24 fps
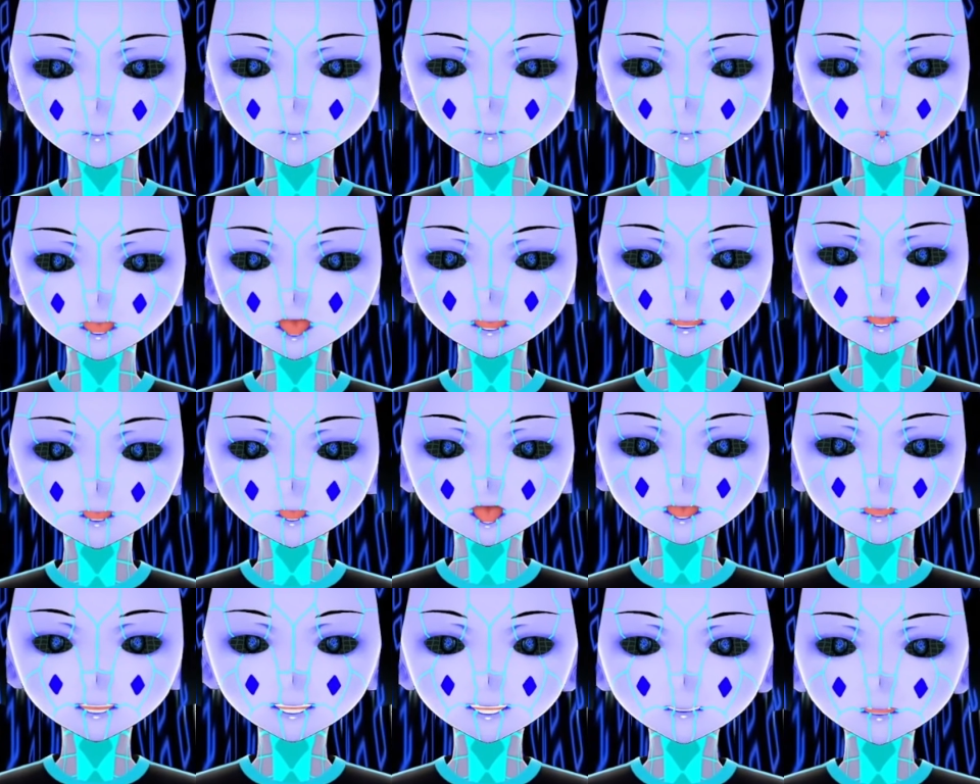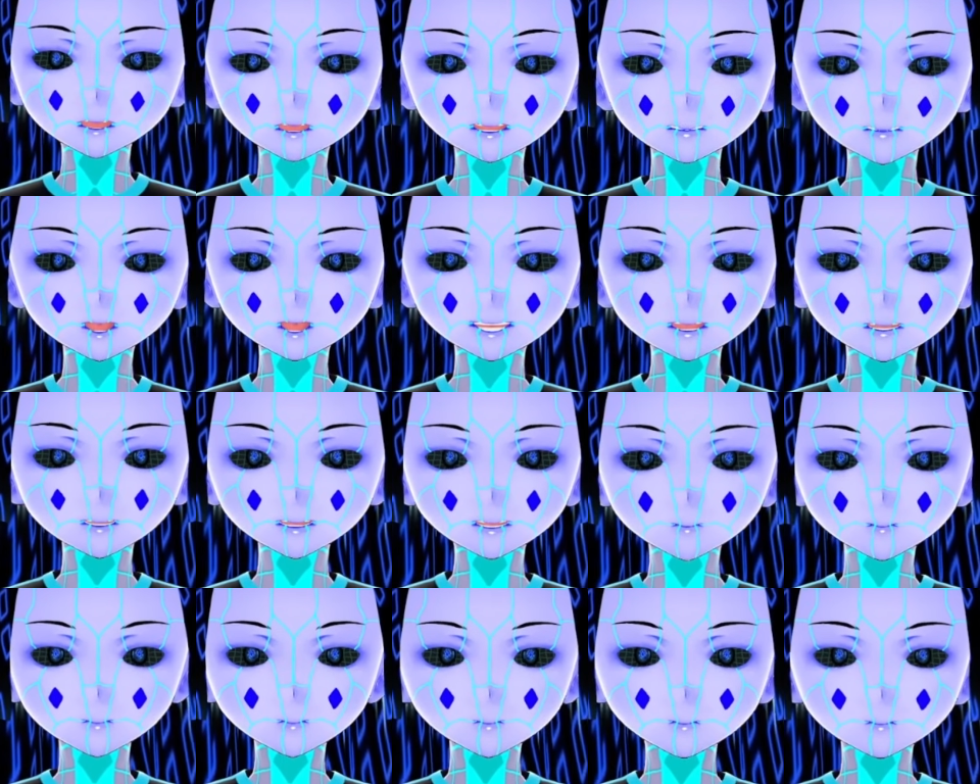You can see the graph right here.
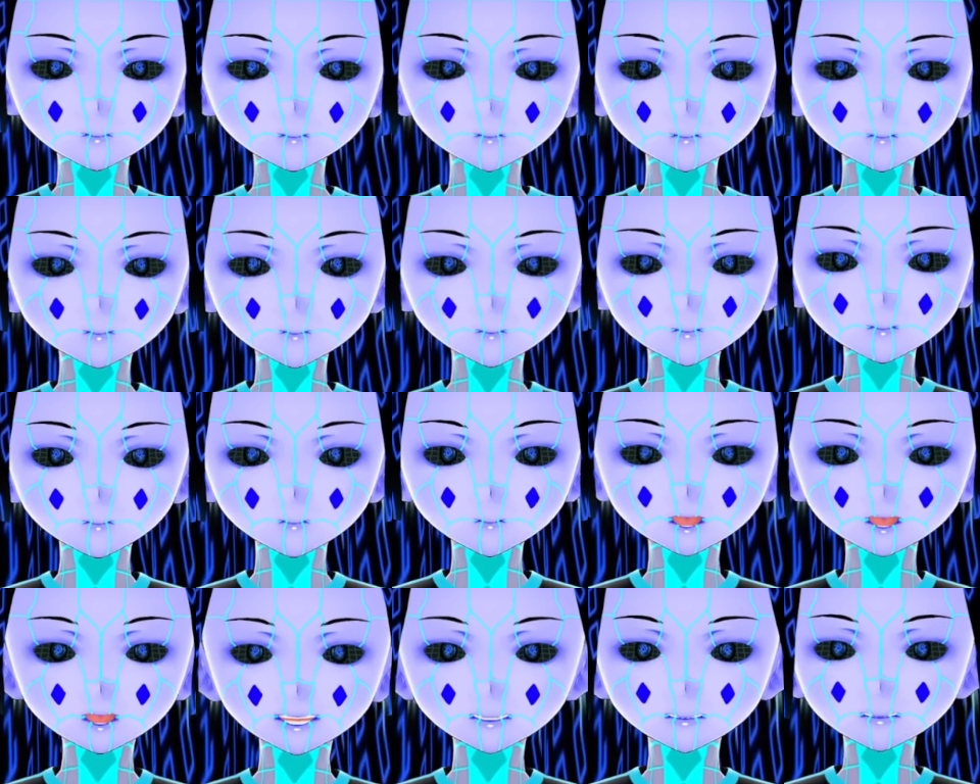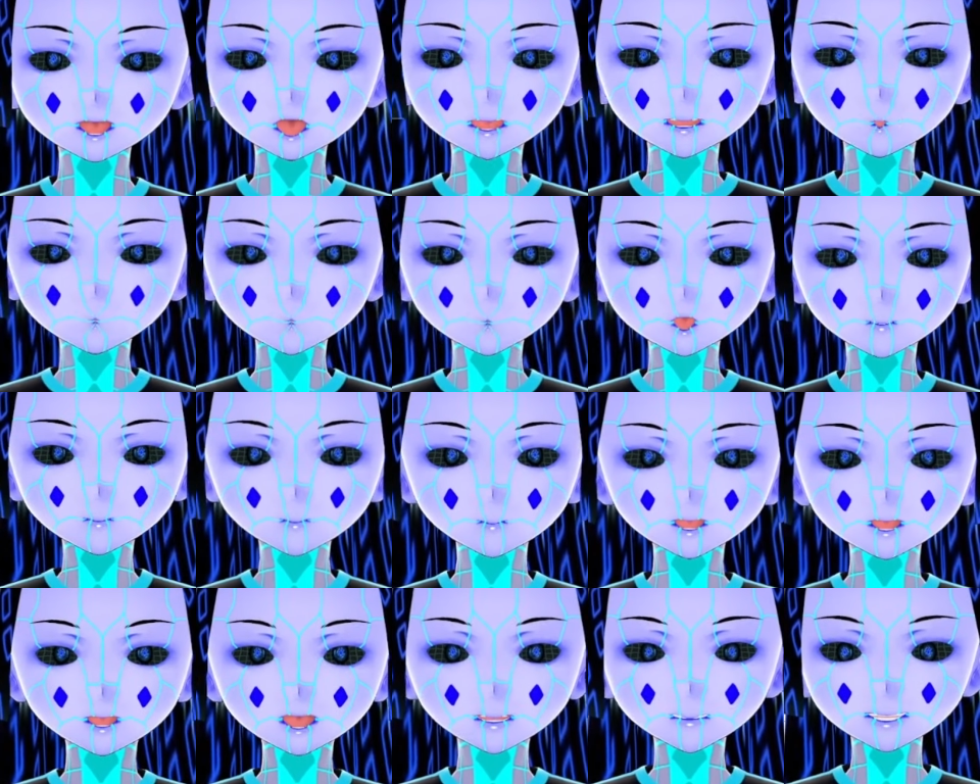The asymptote,
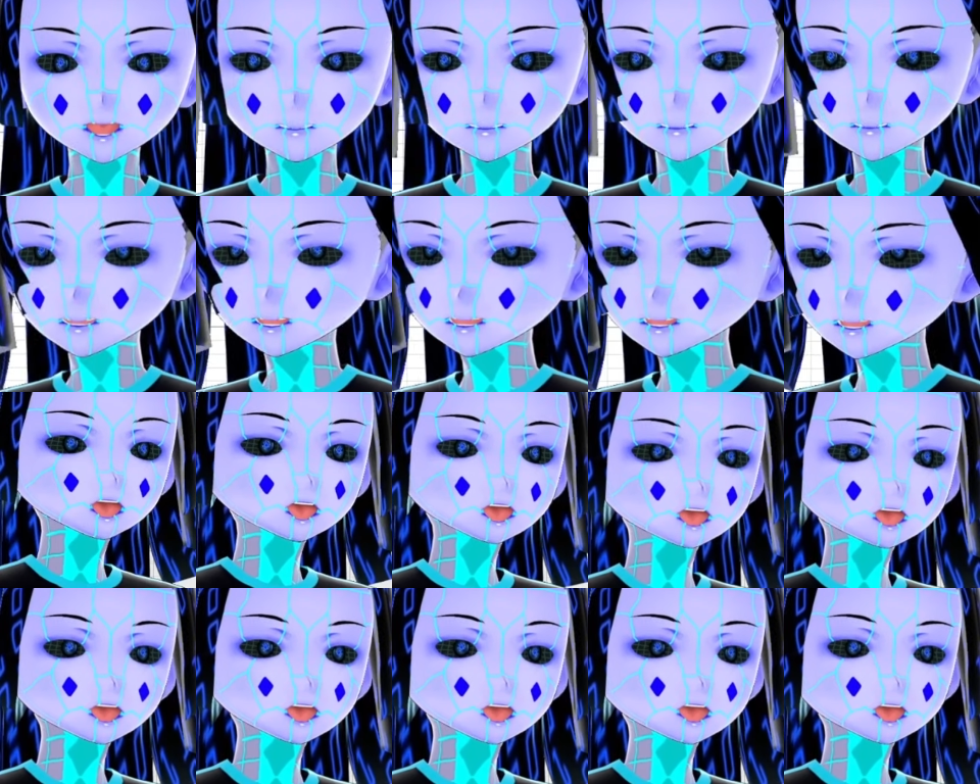it exists.